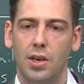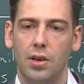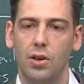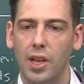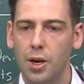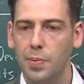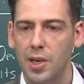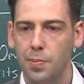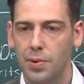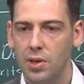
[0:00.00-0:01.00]
You know, a lot of
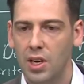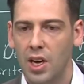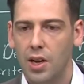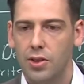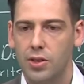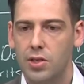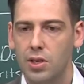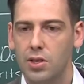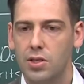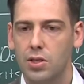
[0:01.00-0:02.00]
people, they'll
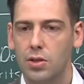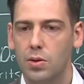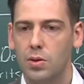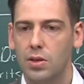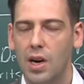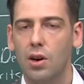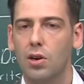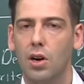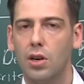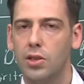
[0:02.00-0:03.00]
turn to
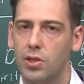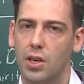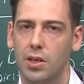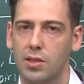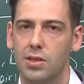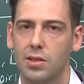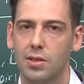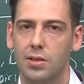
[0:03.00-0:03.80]
alcohol or drugs.